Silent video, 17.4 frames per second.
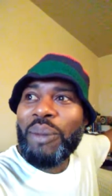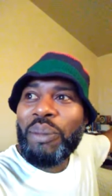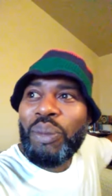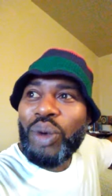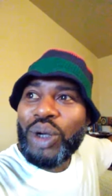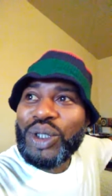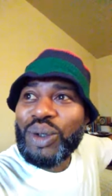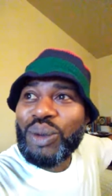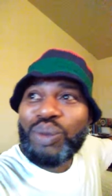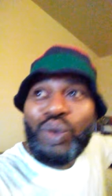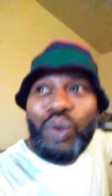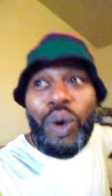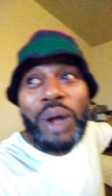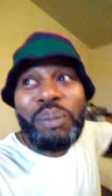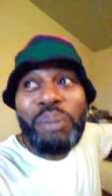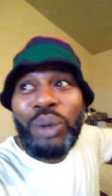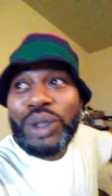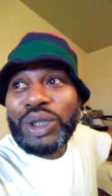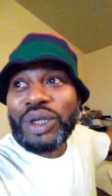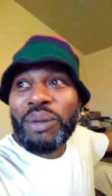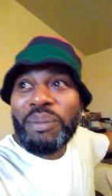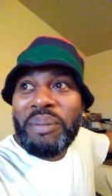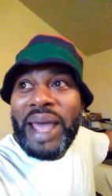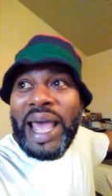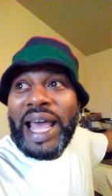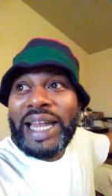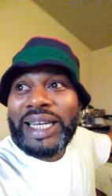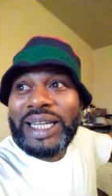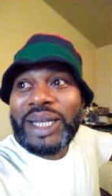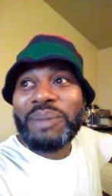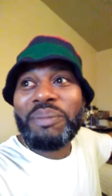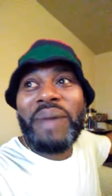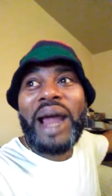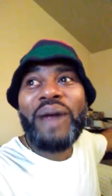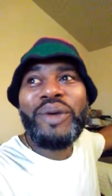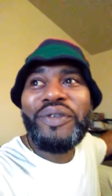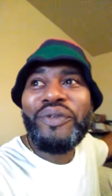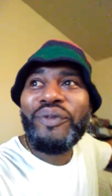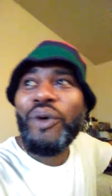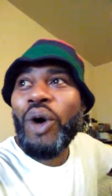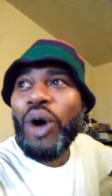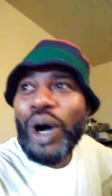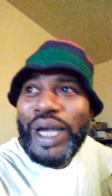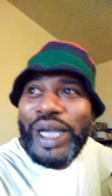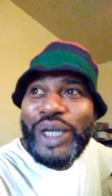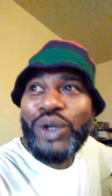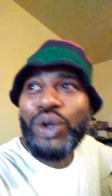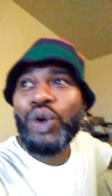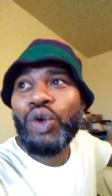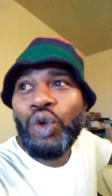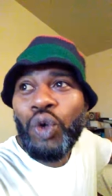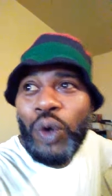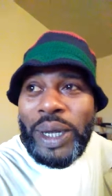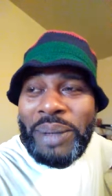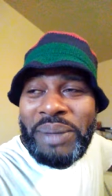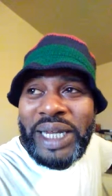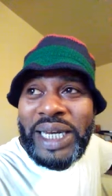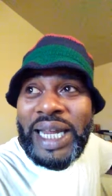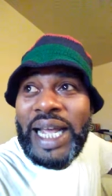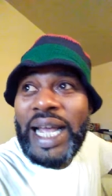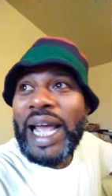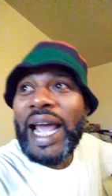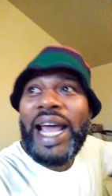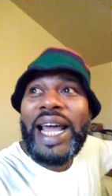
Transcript: And Muslims, one Muslim man could marry four Hindu women